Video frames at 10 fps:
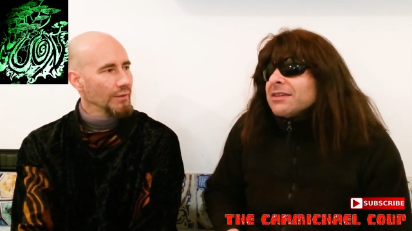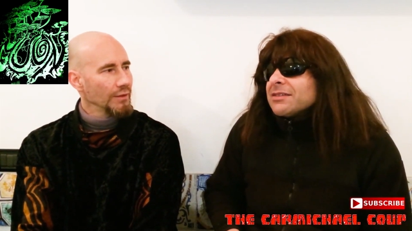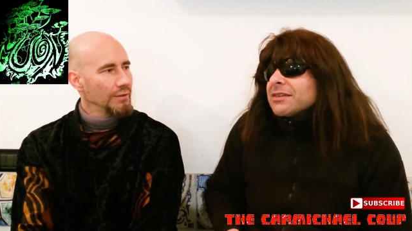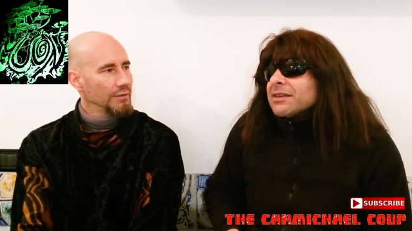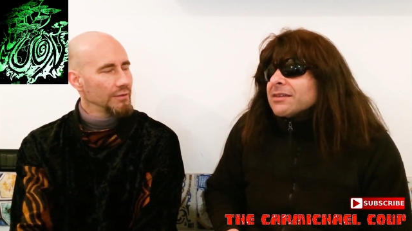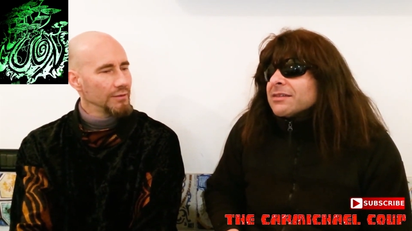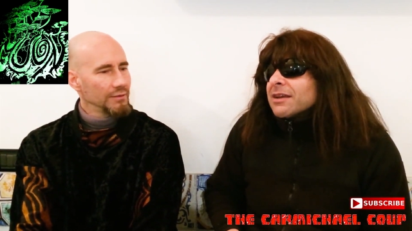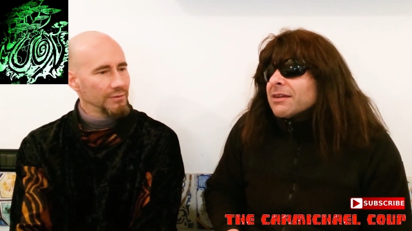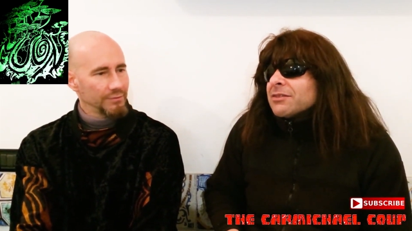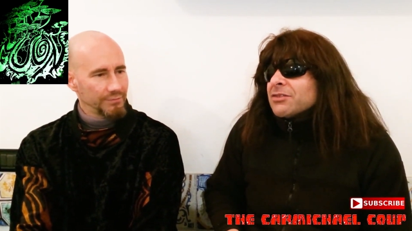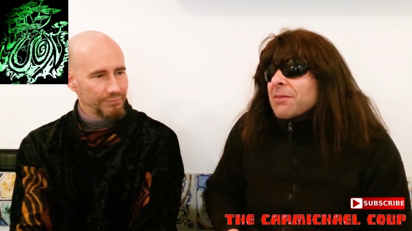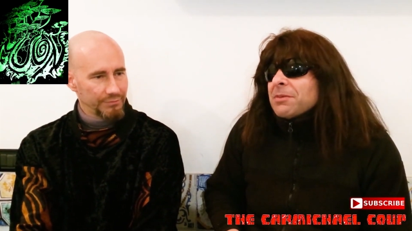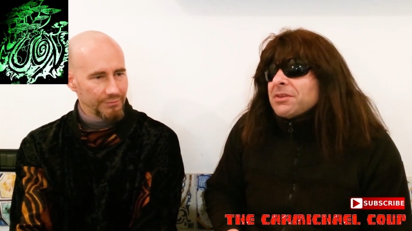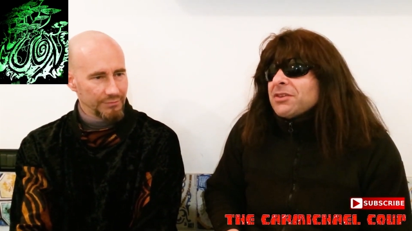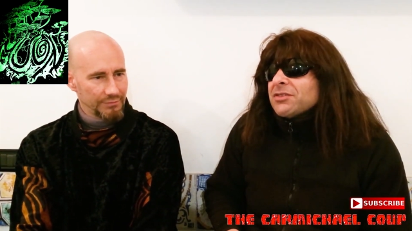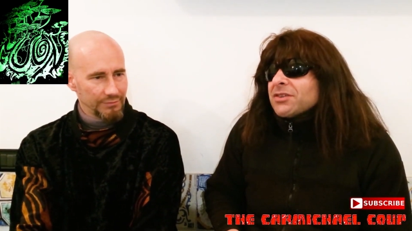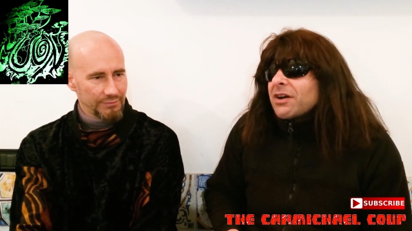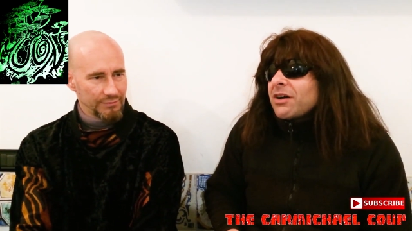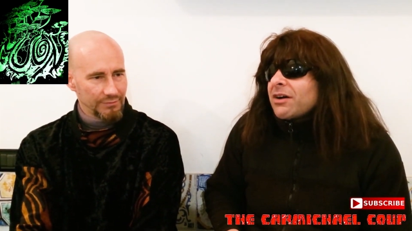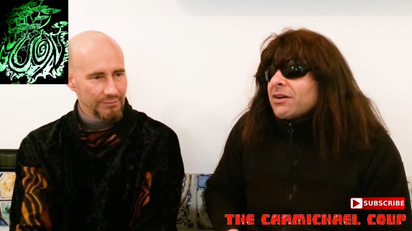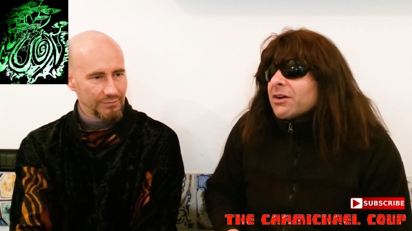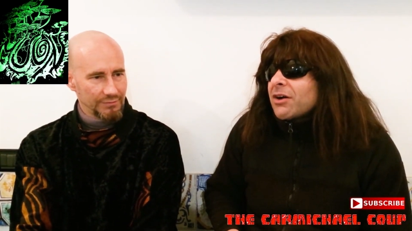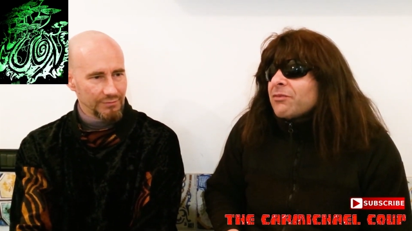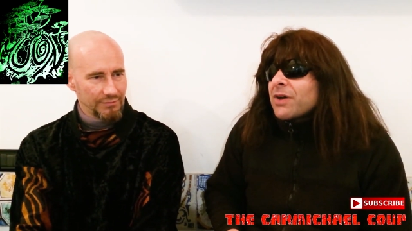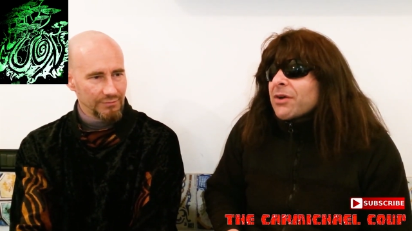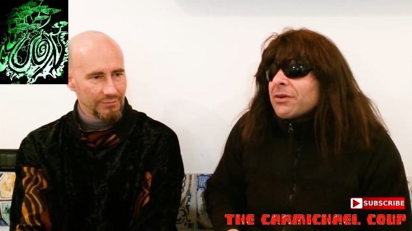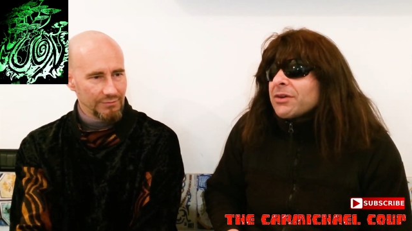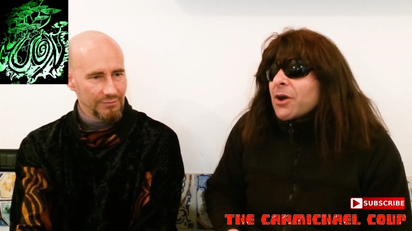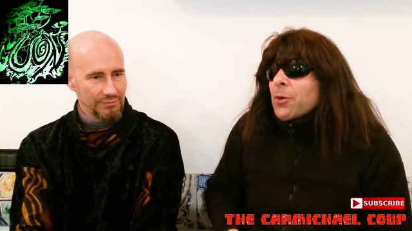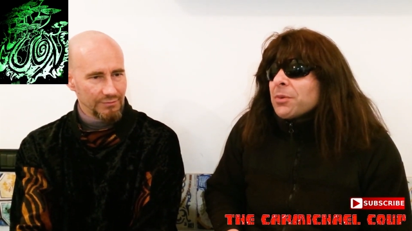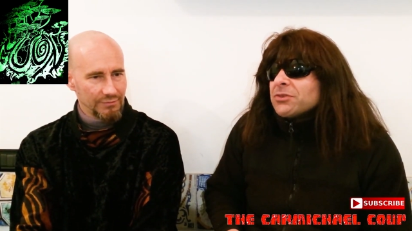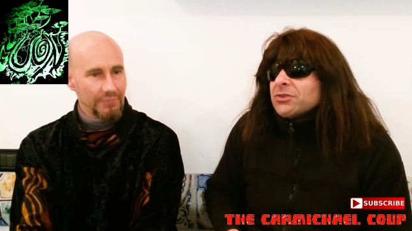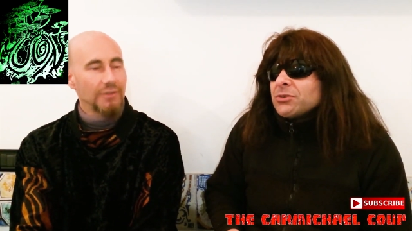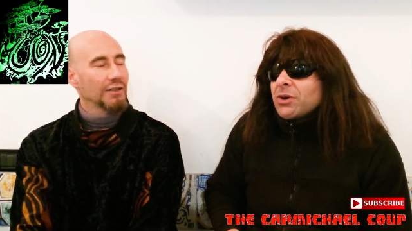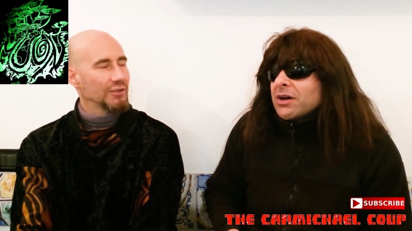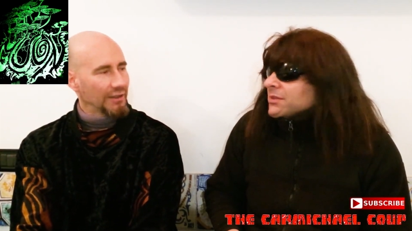Speaker 1: is is uh, the Japanese are, are very open to new exactly.